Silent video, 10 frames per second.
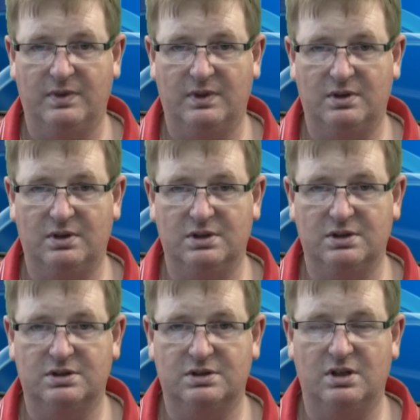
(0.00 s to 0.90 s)
There
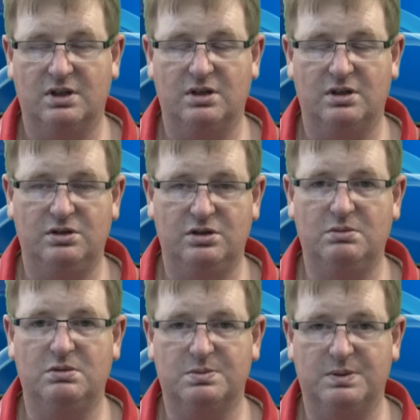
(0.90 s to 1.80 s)
is
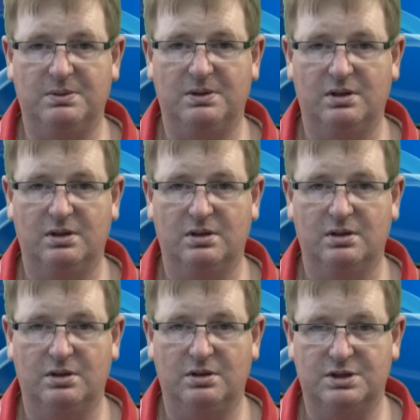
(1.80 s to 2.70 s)
numerous people
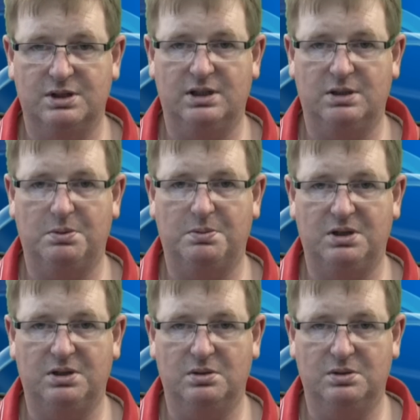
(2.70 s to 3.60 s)
who said they're
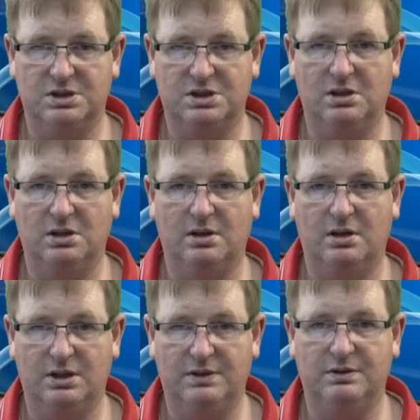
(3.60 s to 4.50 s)
prepared to go to jail
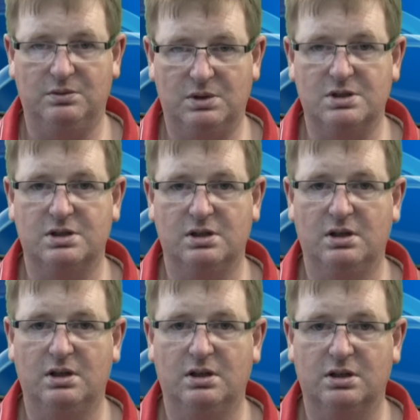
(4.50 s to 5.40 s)
or even worse,
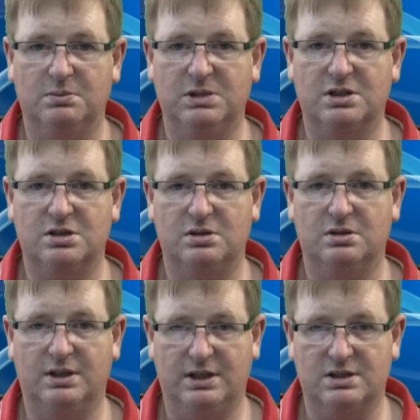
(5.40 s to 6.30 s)
to make sure
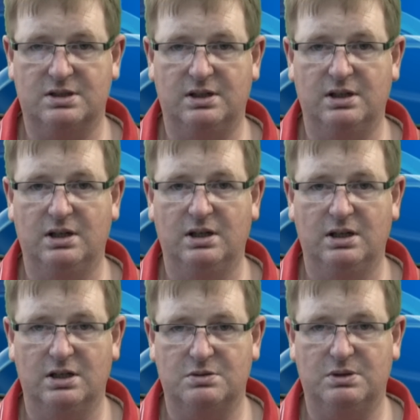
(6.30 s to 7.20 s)
that history
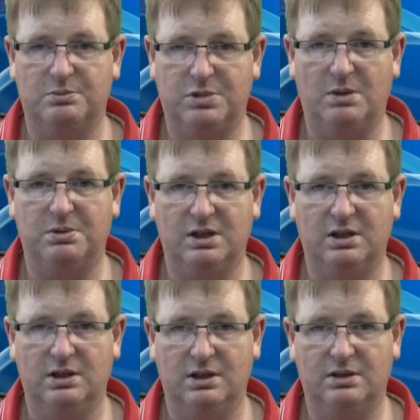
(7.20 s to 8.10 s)
is writ properly
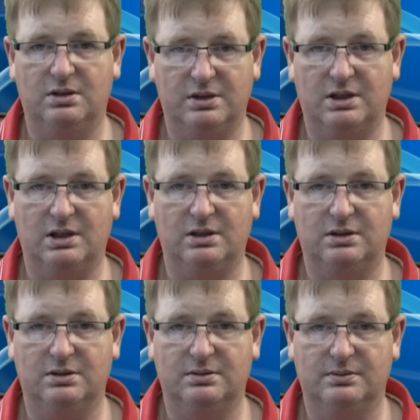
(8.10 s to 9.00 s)
in Northern Ireland.